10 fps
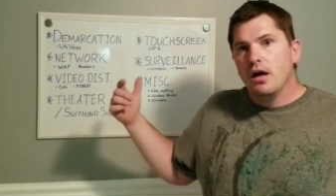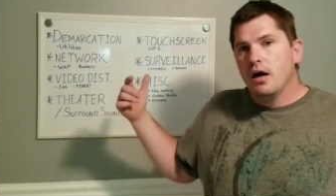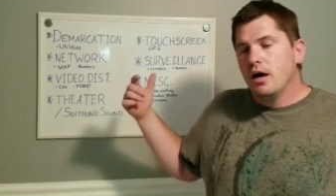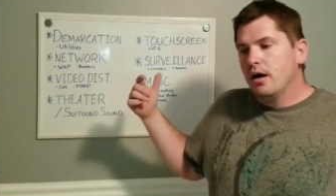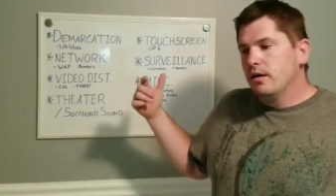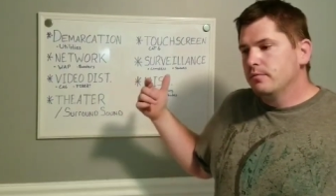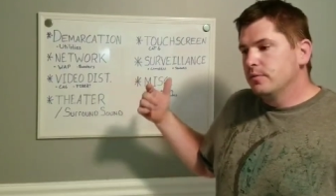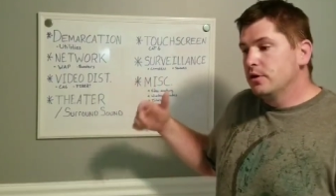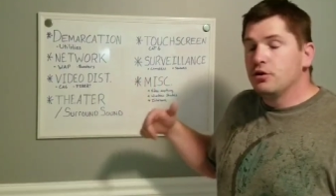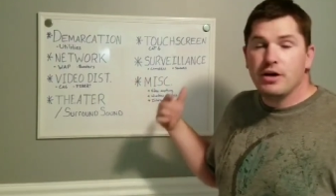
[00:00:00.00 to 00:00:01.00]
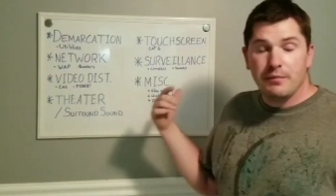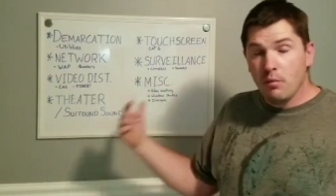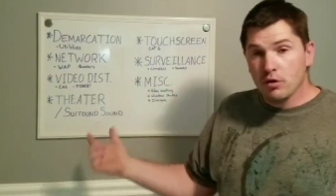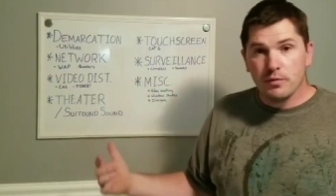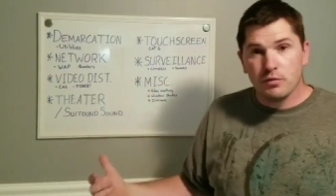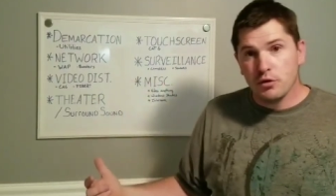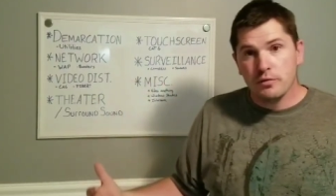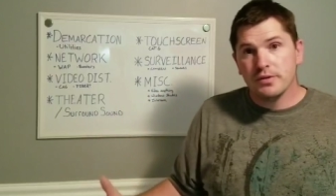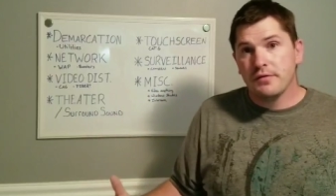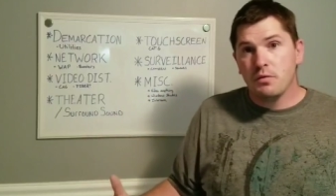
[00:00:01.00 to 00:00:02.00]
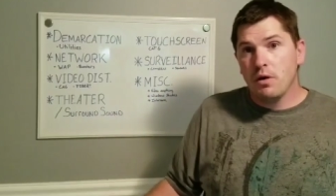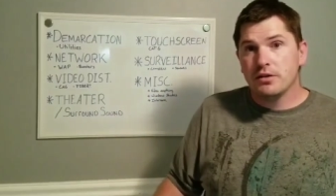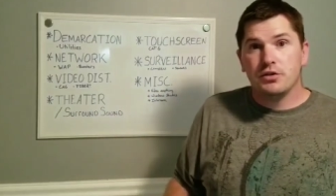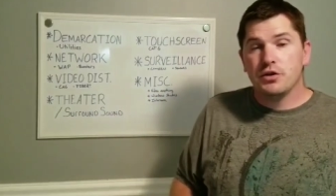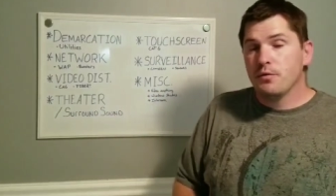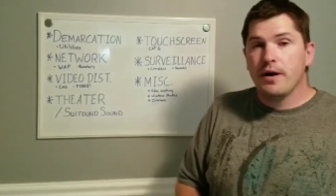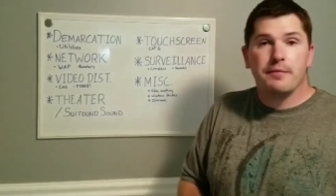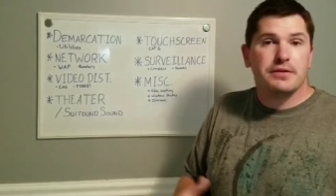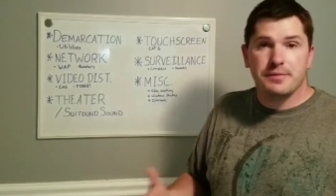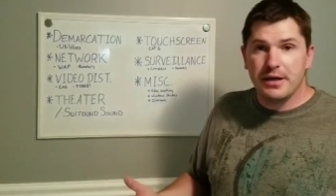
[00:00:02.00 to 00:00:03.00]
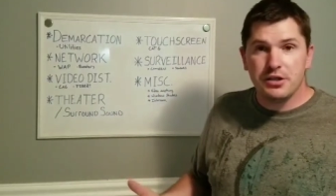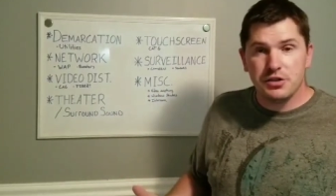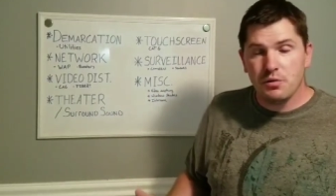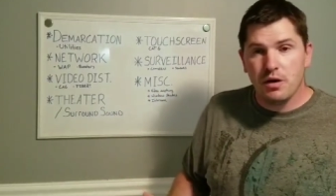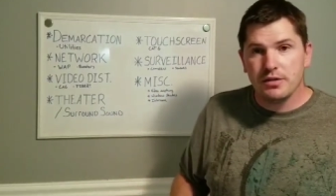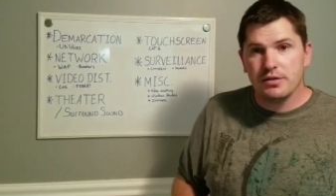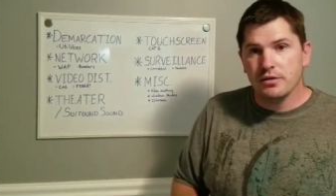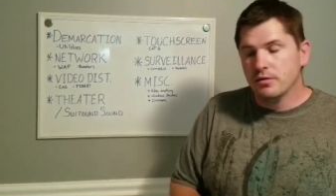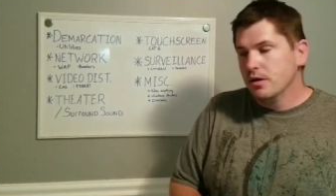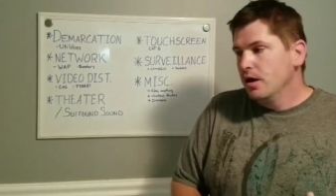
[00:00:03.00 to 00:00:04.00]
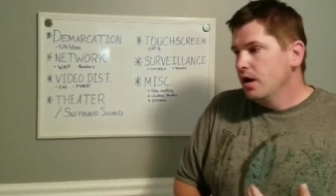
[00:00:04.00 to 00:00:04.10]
Um, you know, you have multiple rooms if you want to. You can wire up as many as you want to.